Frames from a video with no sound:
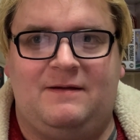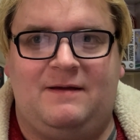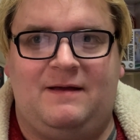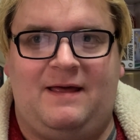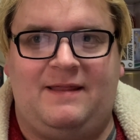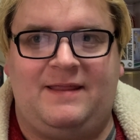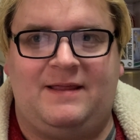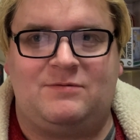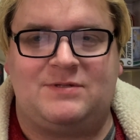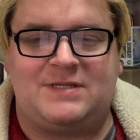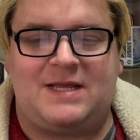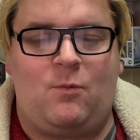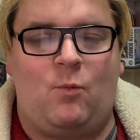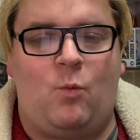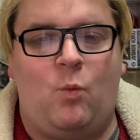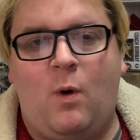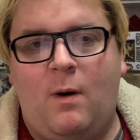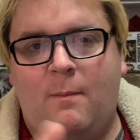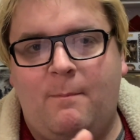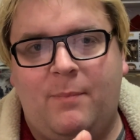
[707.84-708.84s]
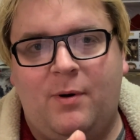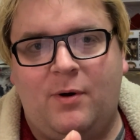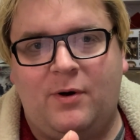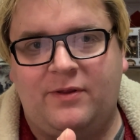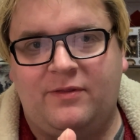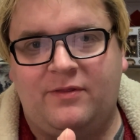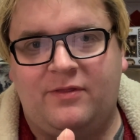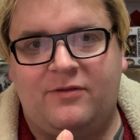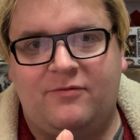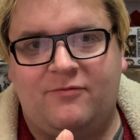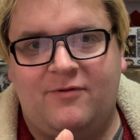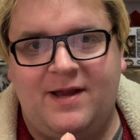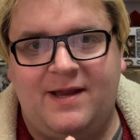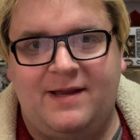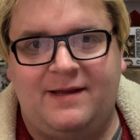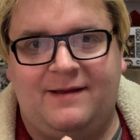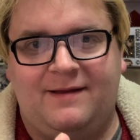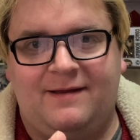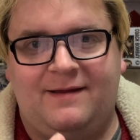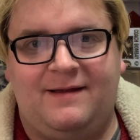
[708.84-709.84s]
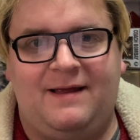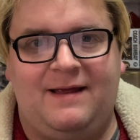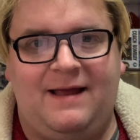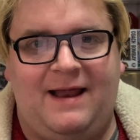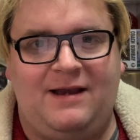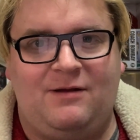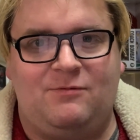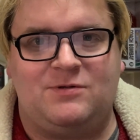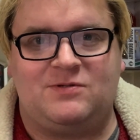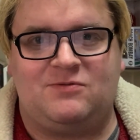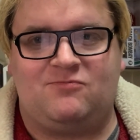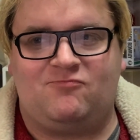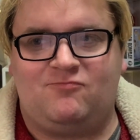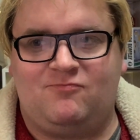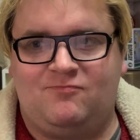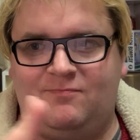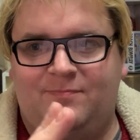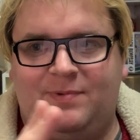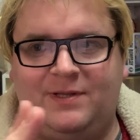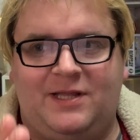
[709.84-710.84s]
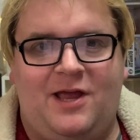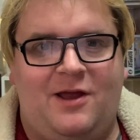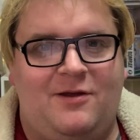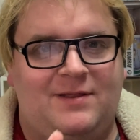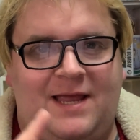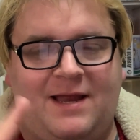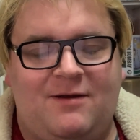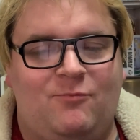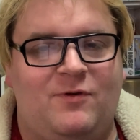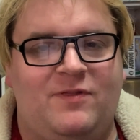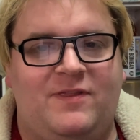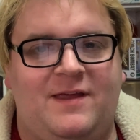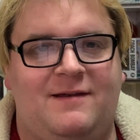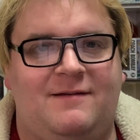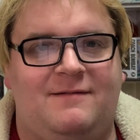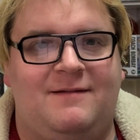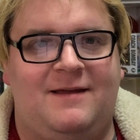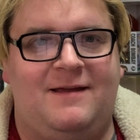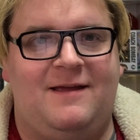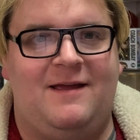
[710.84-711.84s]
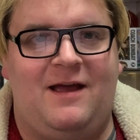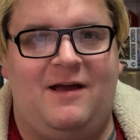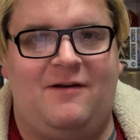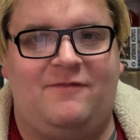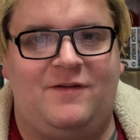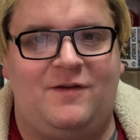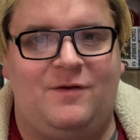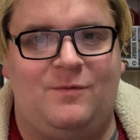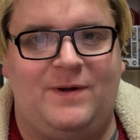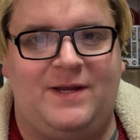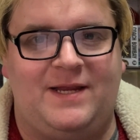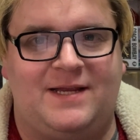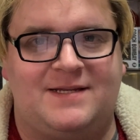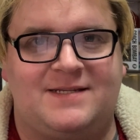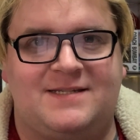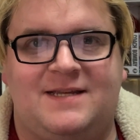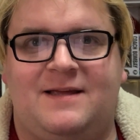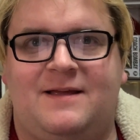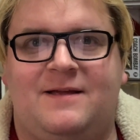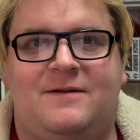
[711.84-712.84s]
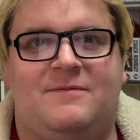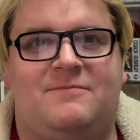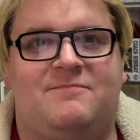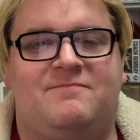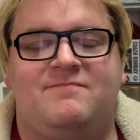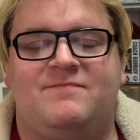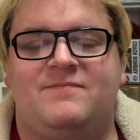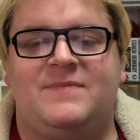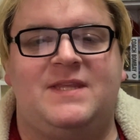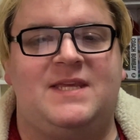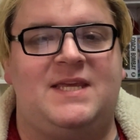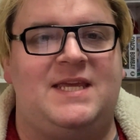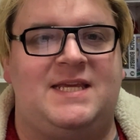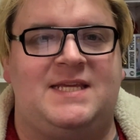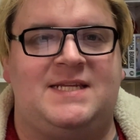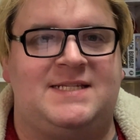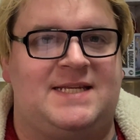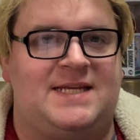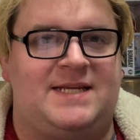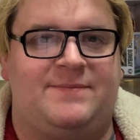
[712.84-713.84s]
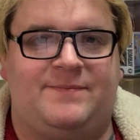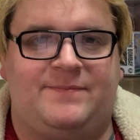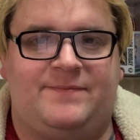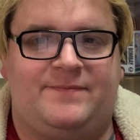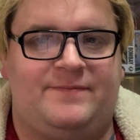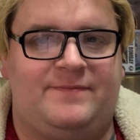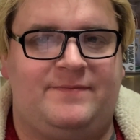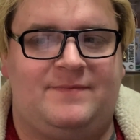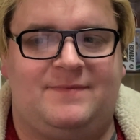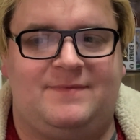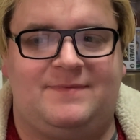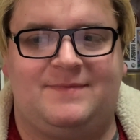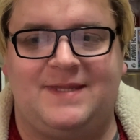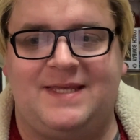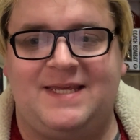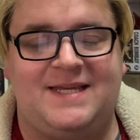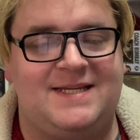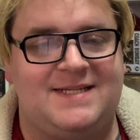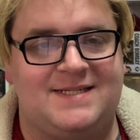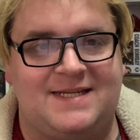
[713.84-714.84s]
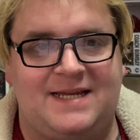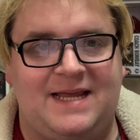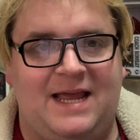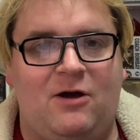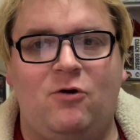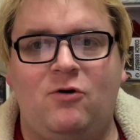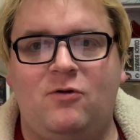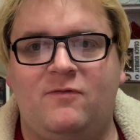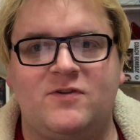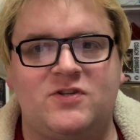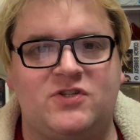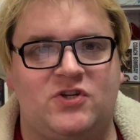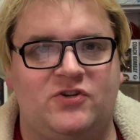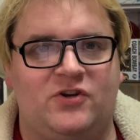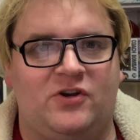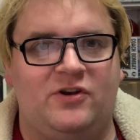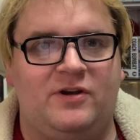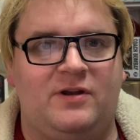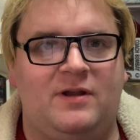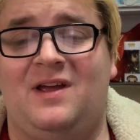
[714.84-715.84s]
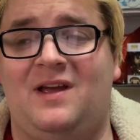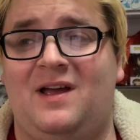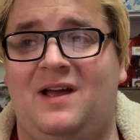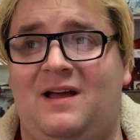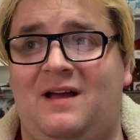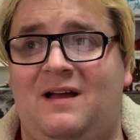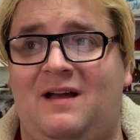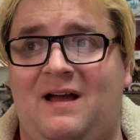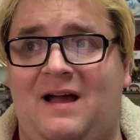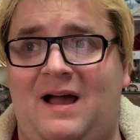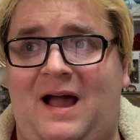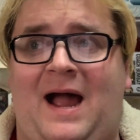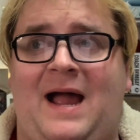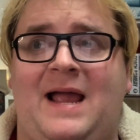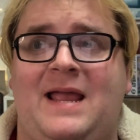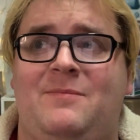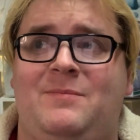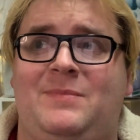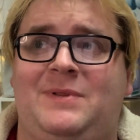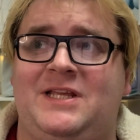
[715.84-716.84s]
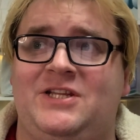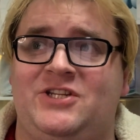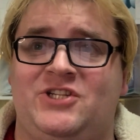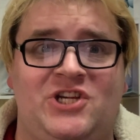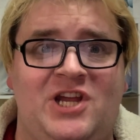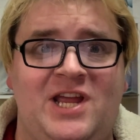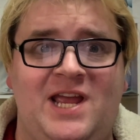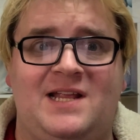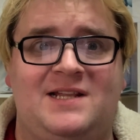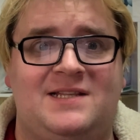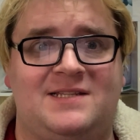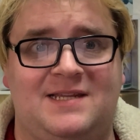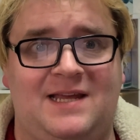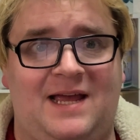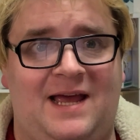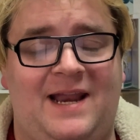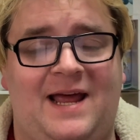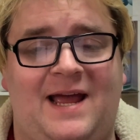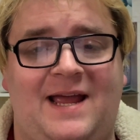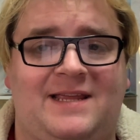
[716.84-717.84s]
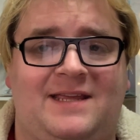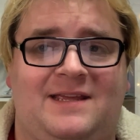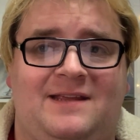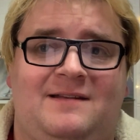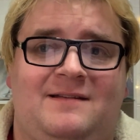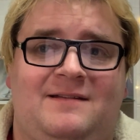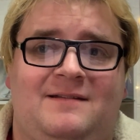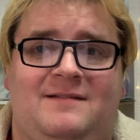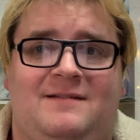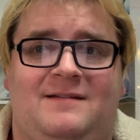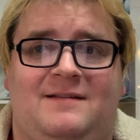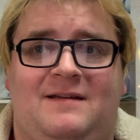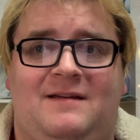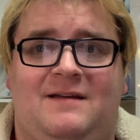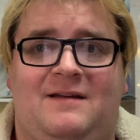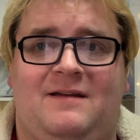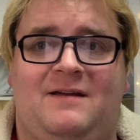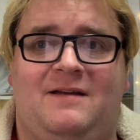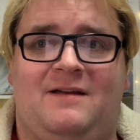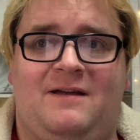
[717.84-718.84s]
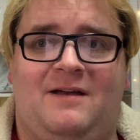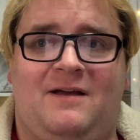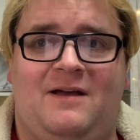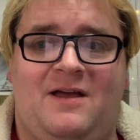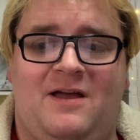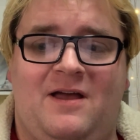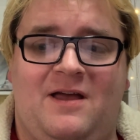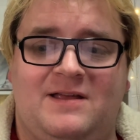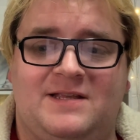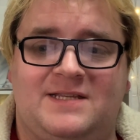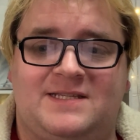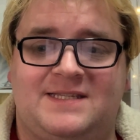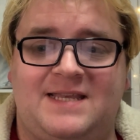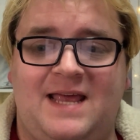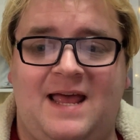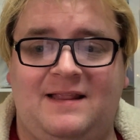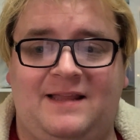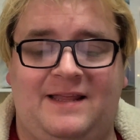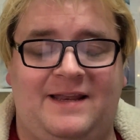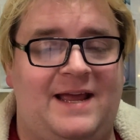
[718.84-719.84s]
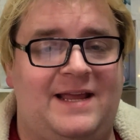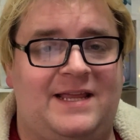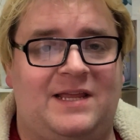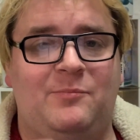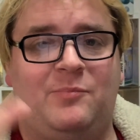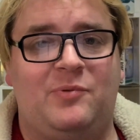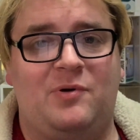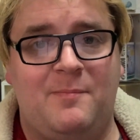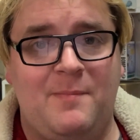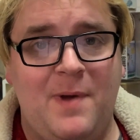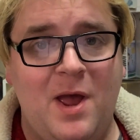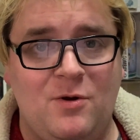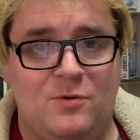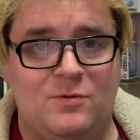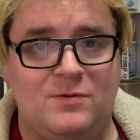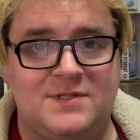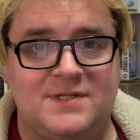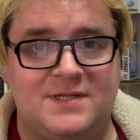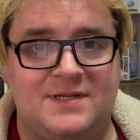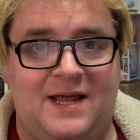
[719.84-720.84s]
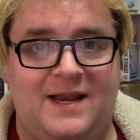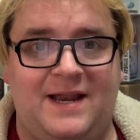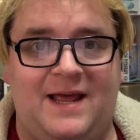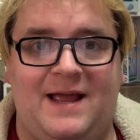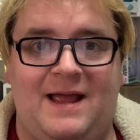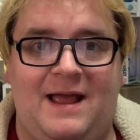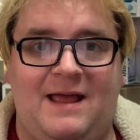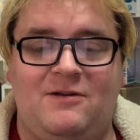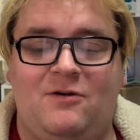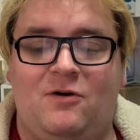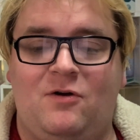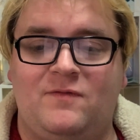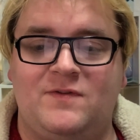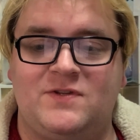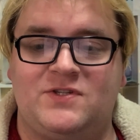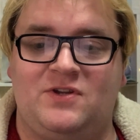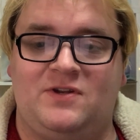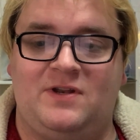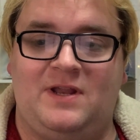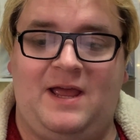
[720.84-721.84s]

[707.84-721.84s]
I think it was like 1.3, and it was below, like within a few weeks. Easy. All of a sudden I am legit, and I can sell, and I can promote, and all of a sudden,